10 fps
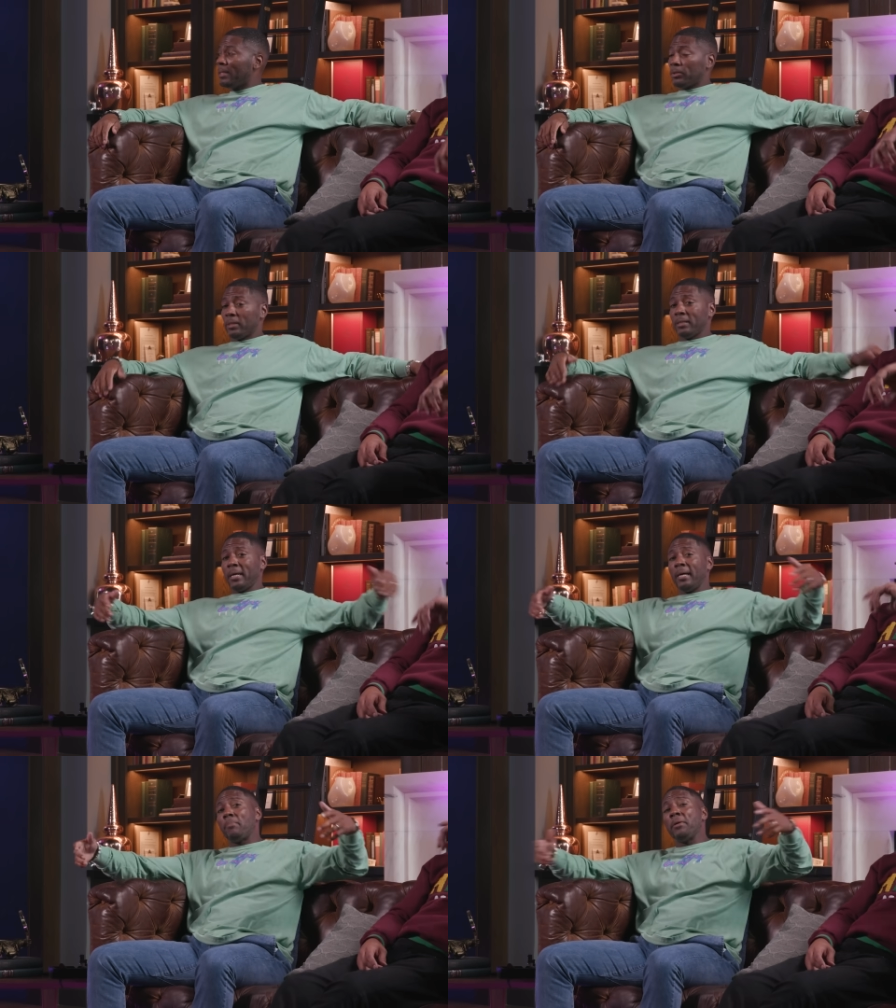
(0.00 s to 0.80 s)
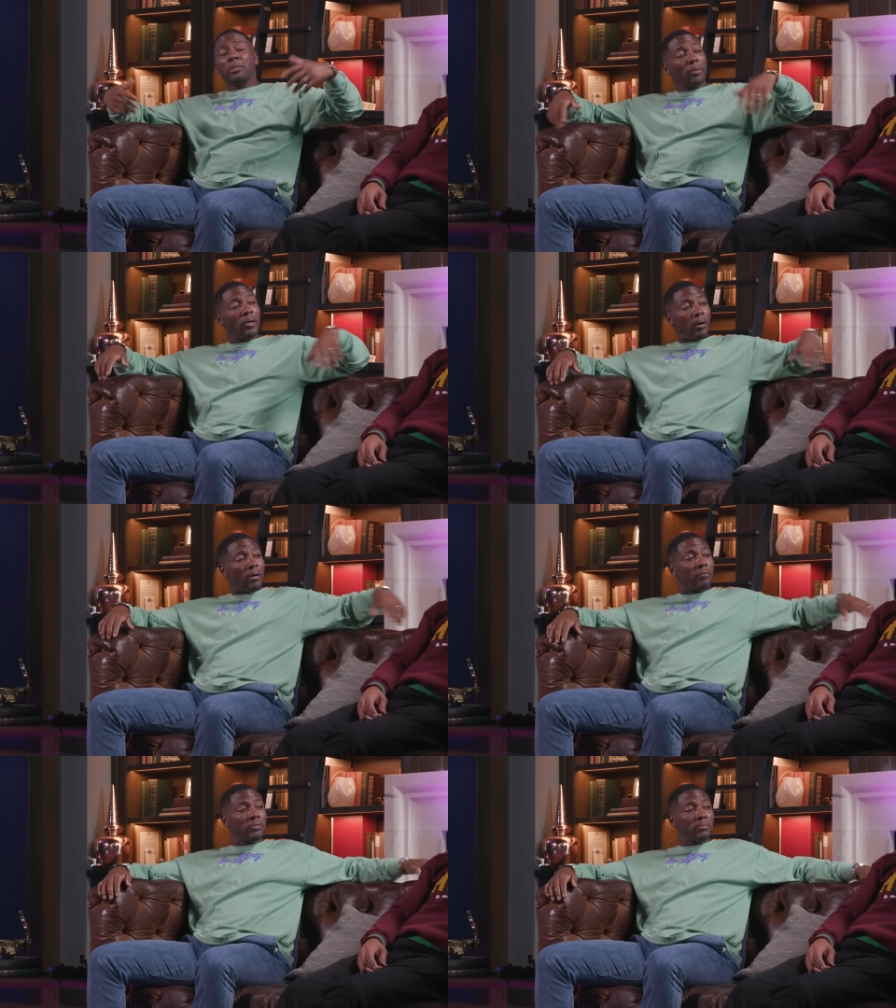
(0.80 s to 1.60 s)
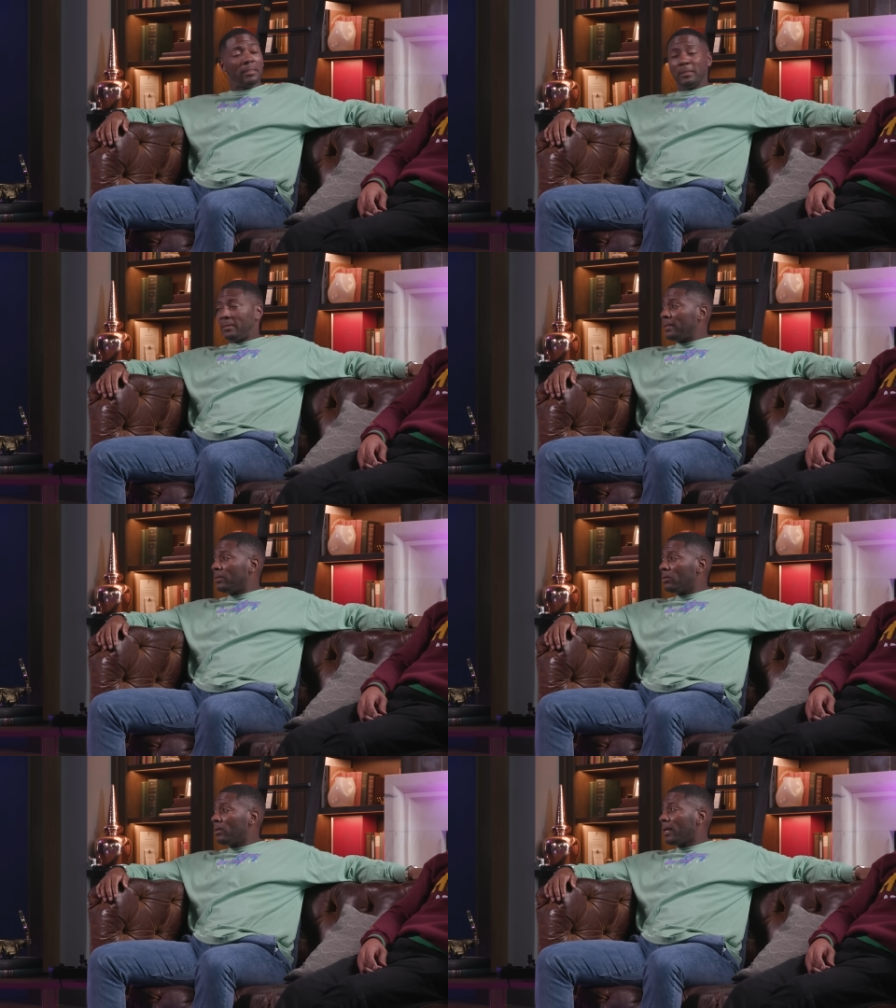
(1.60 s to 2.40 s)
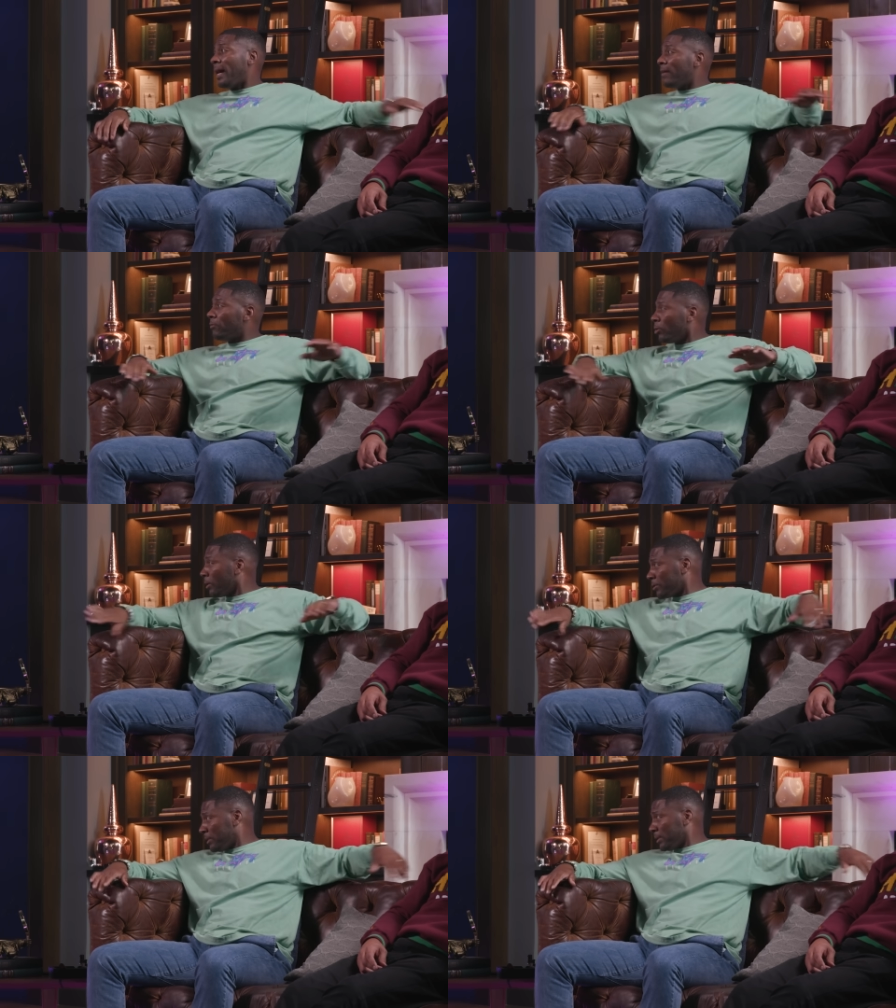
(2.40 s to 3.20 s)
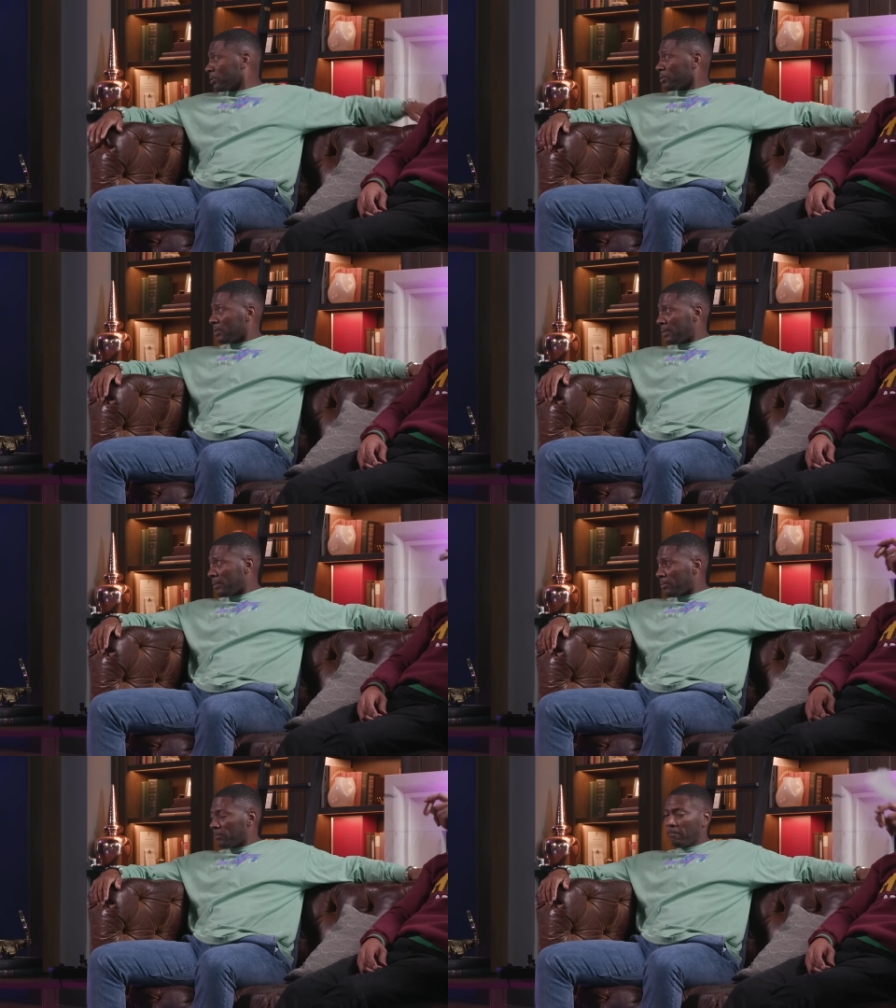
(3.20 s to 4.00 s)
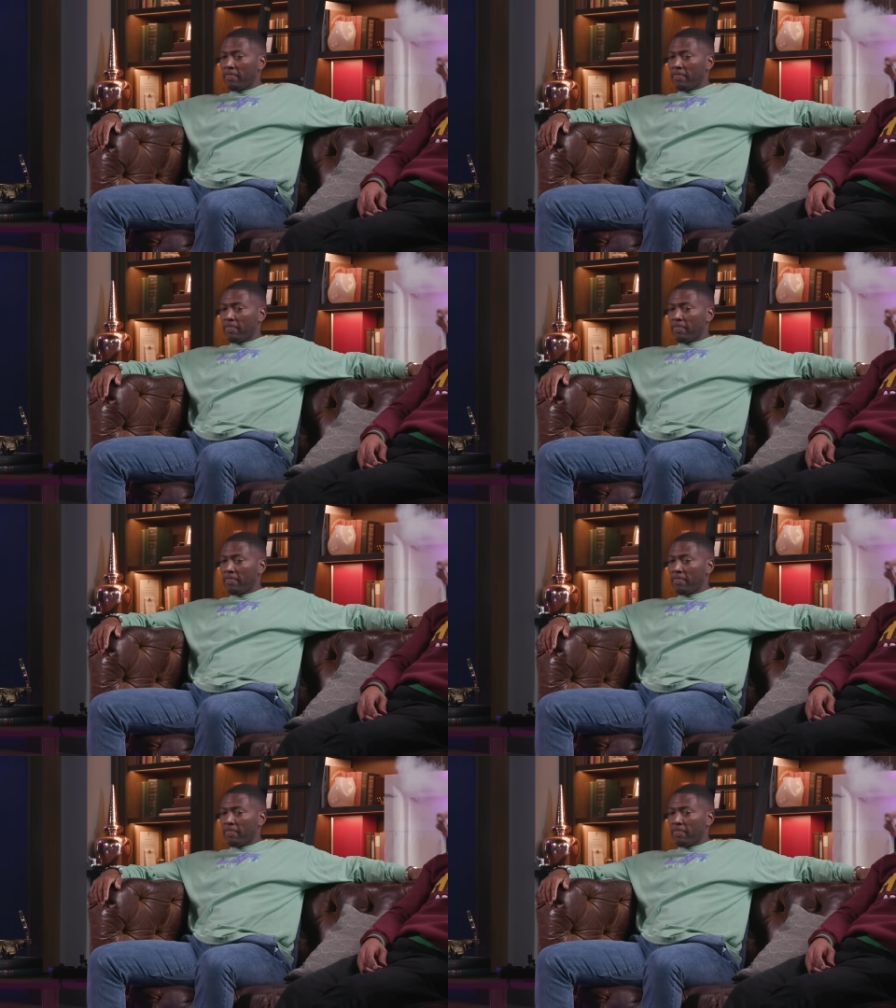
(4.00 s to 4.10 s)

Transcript: So at the time Pittsburgh offers me the deal, I have no other deals on the table.